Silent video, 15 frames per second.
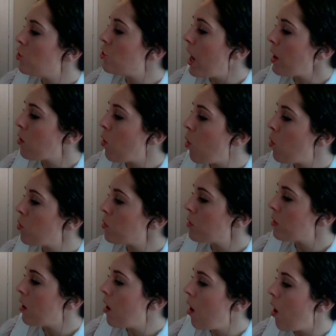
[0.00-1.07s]
Jack
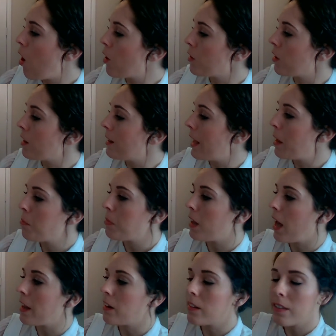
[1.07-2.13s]
calls on the
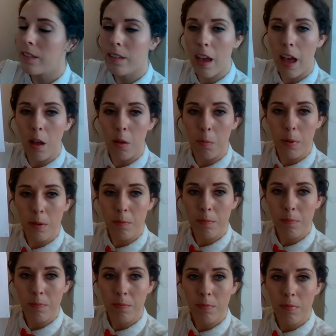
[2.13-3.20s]
lamplighters to help.
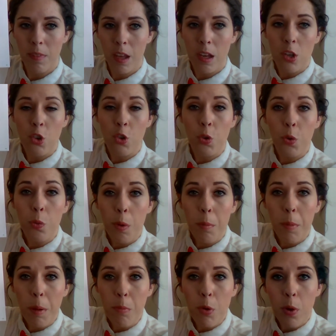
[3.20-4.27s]
Do you
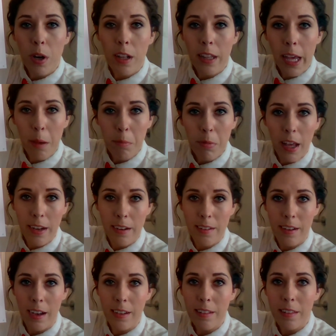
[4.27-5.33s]
remember what a lamplighter
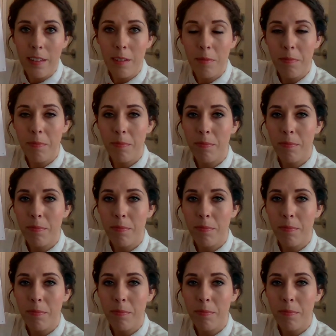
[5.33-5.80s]
does?